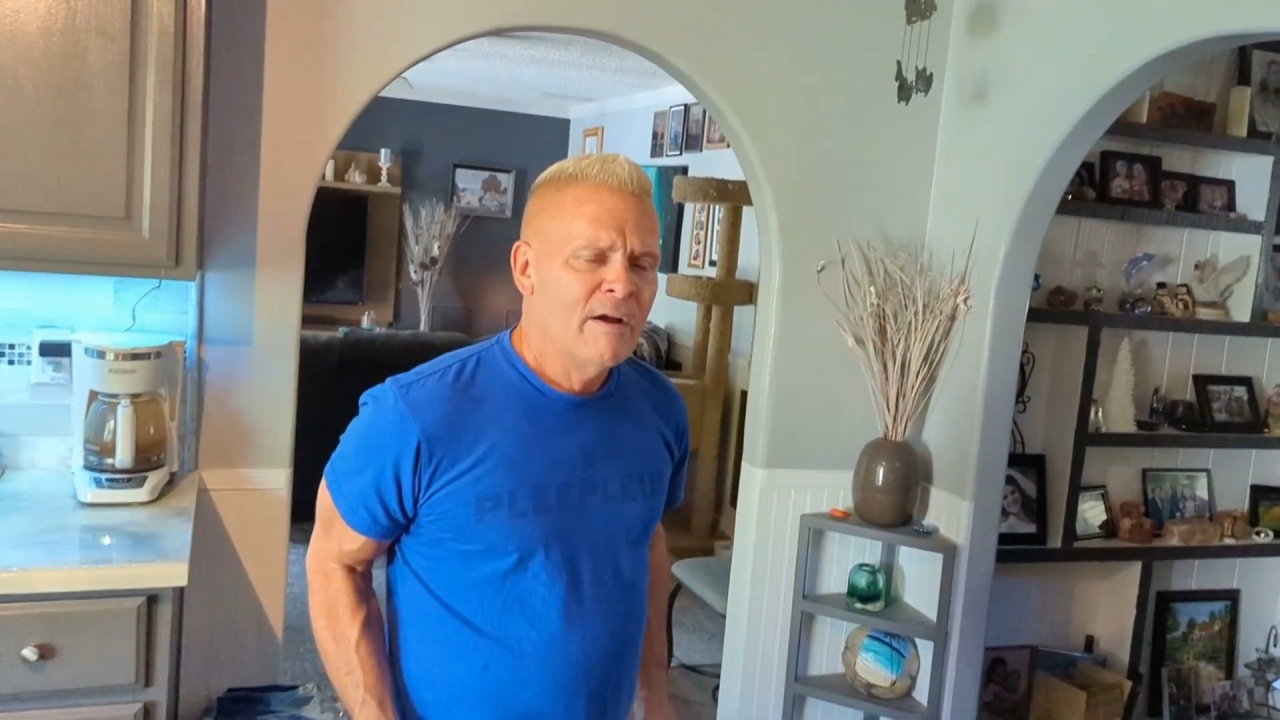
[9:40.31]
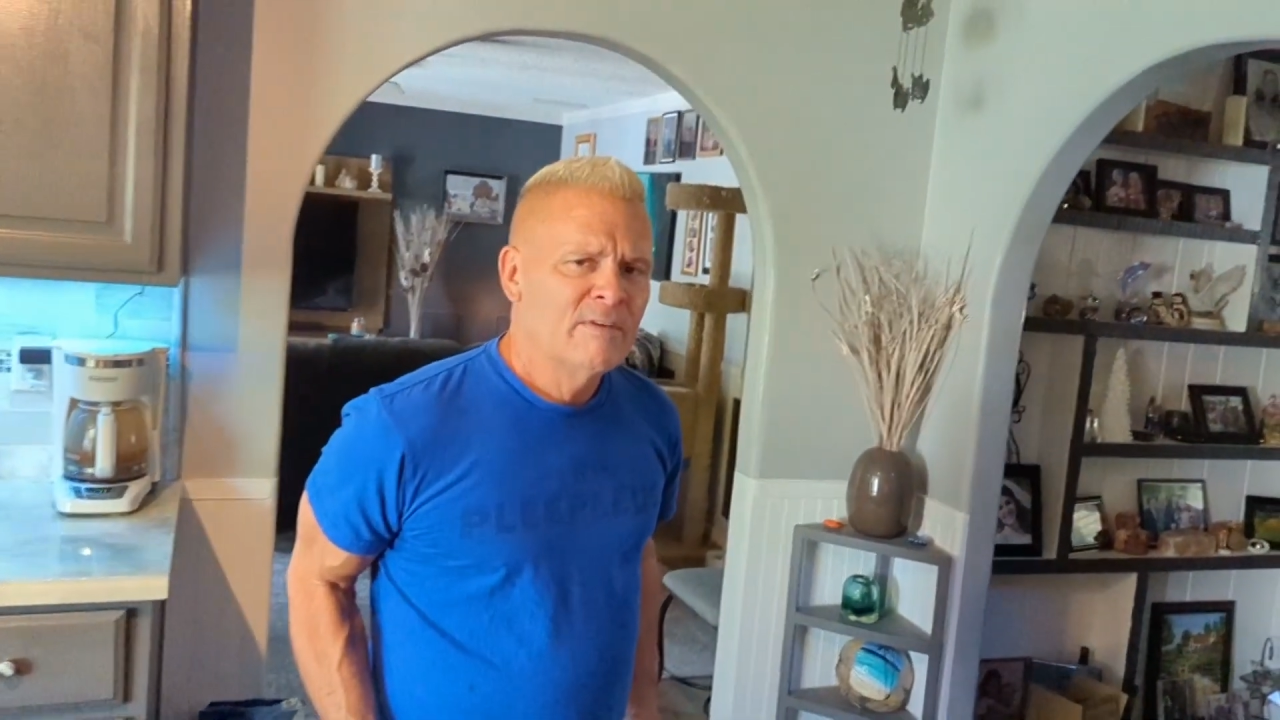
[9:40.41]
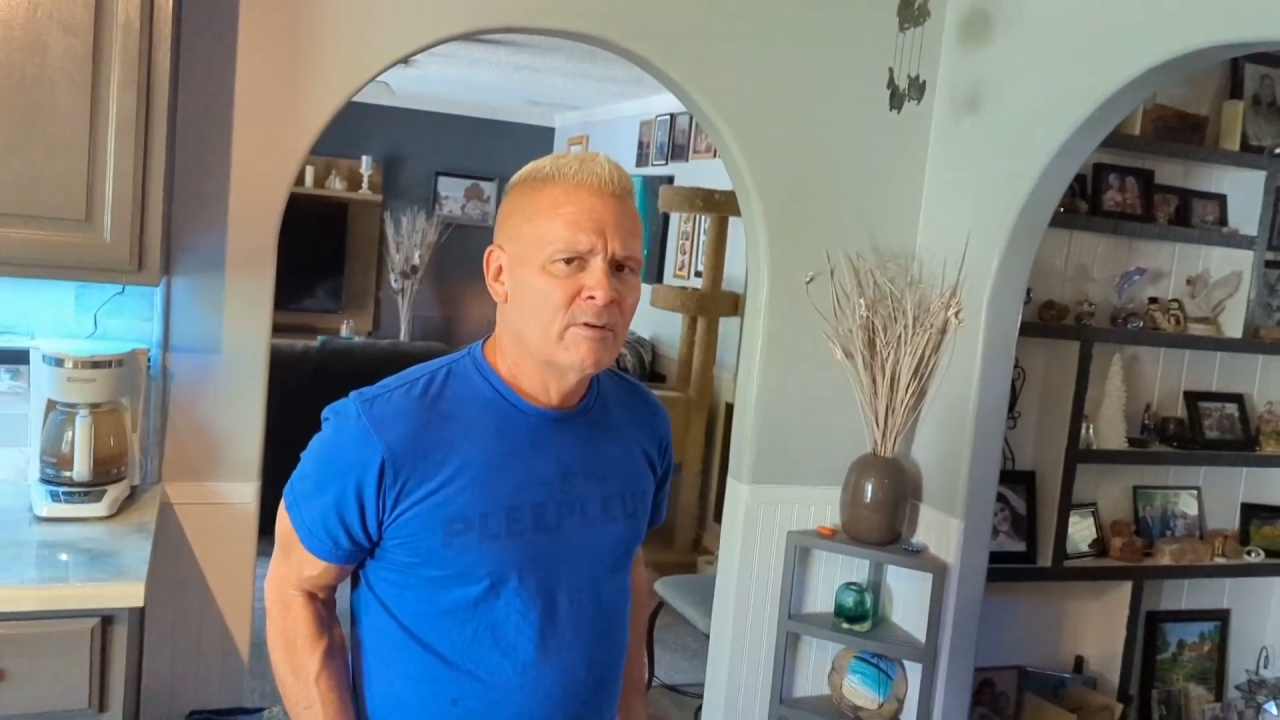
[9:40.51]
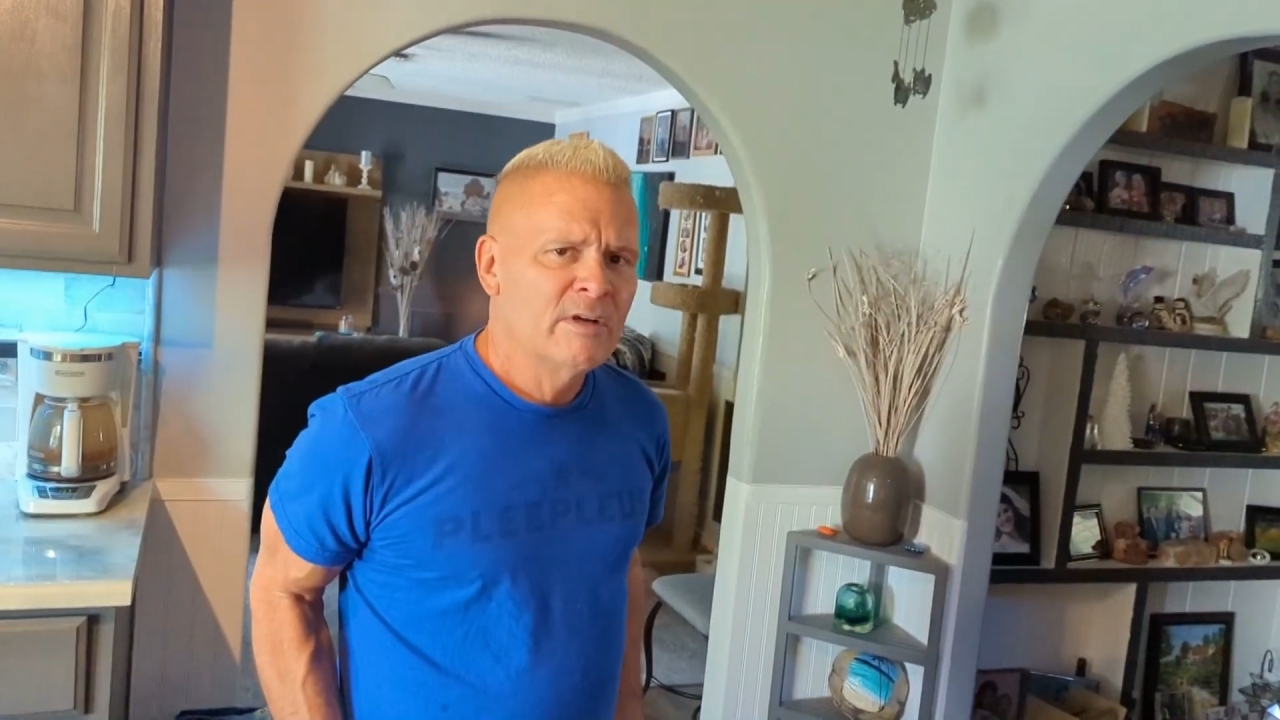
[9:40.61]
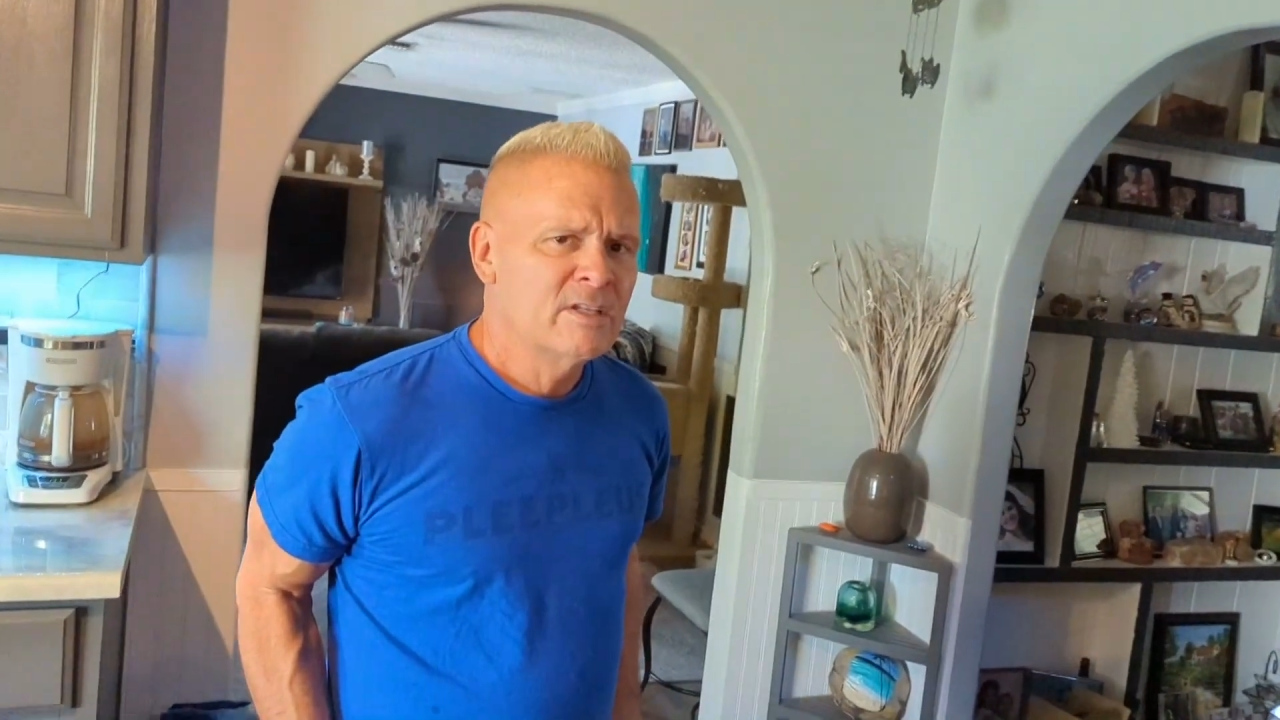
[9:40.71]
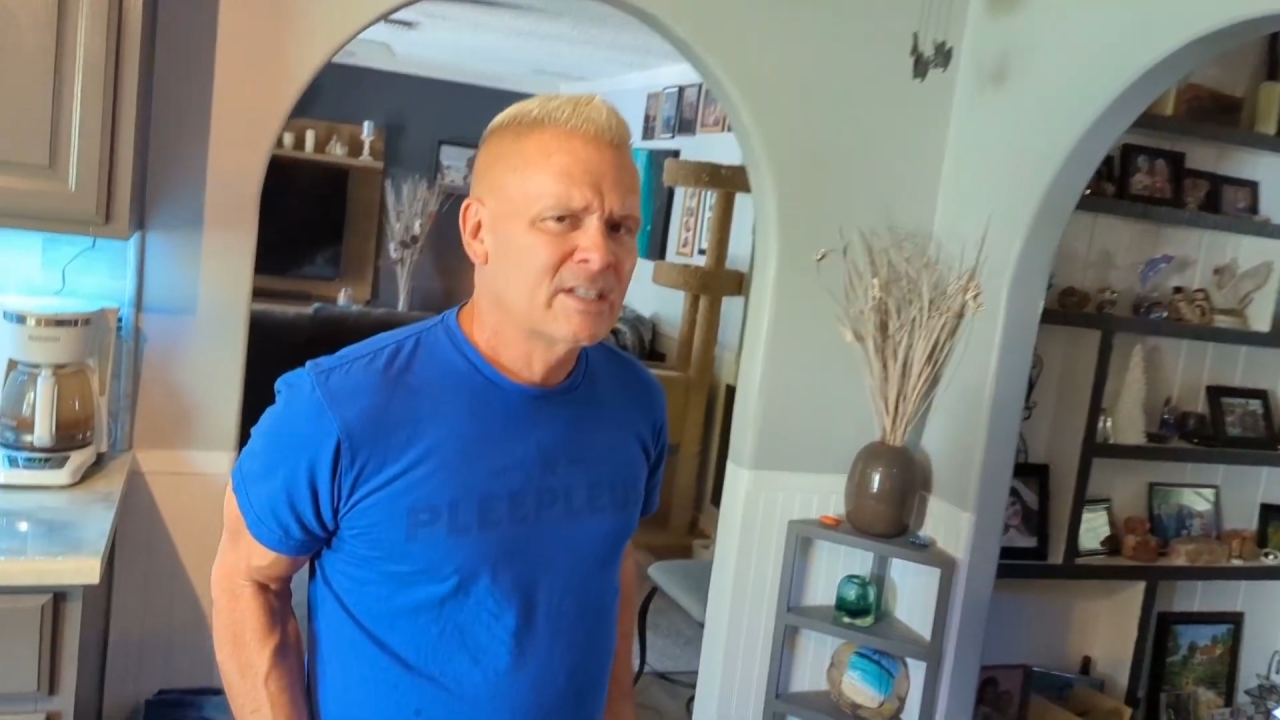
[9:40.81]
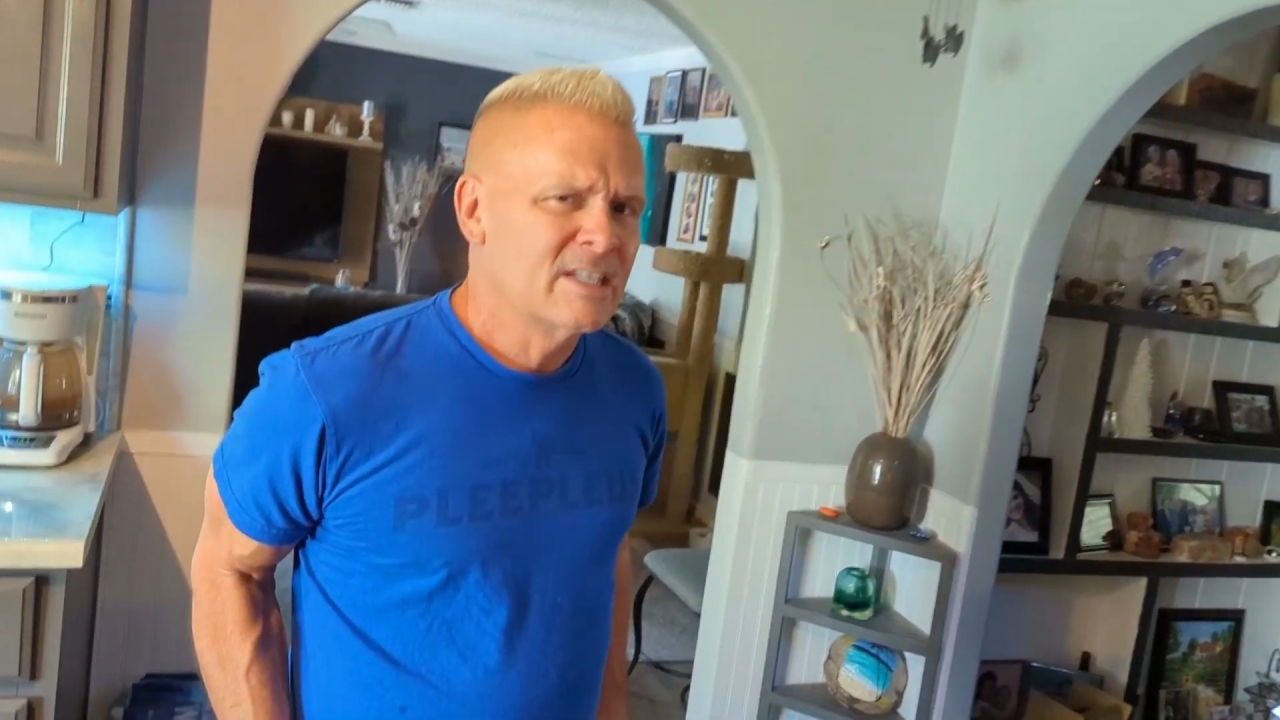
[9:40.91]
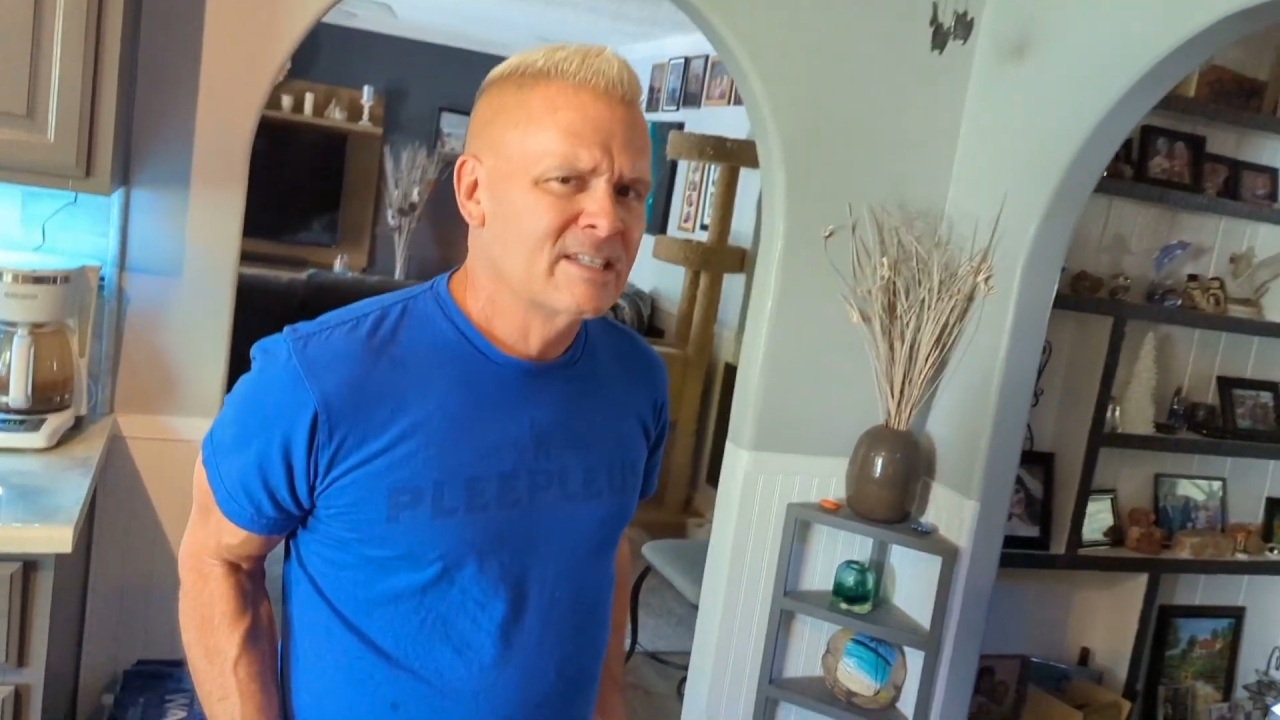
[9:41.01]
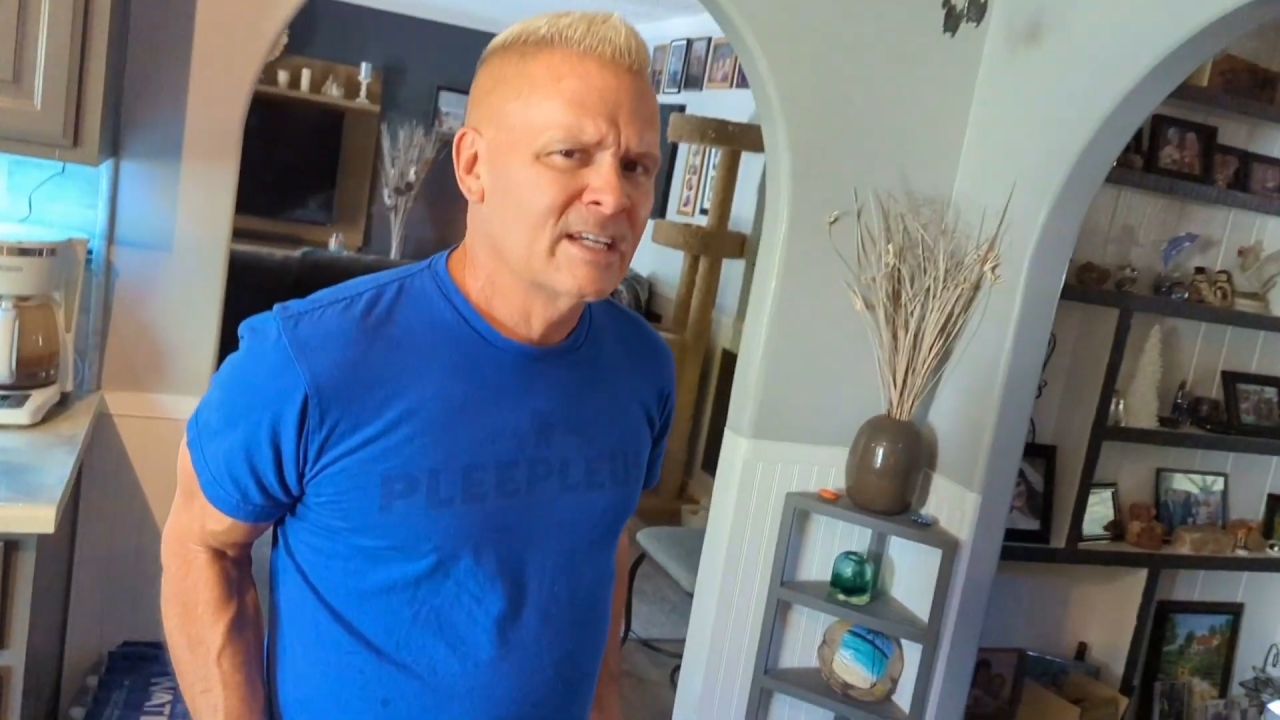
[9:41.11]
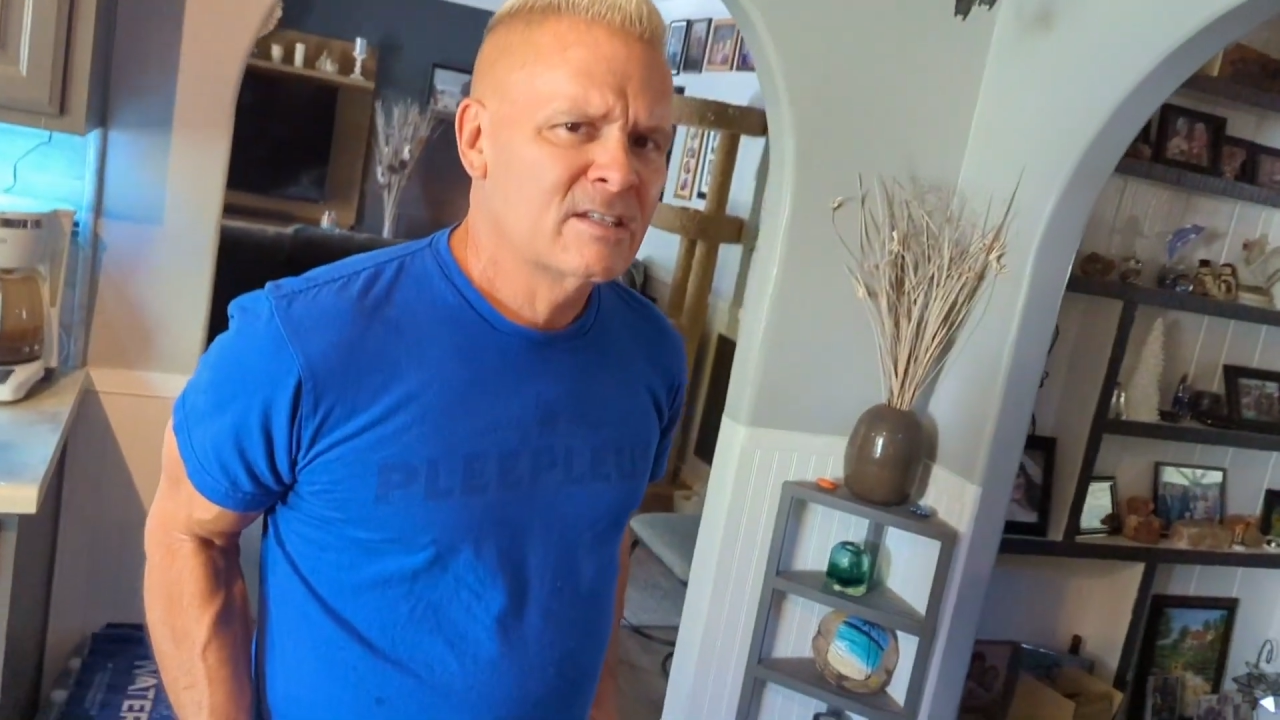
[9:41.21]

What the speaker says: degrees, 66,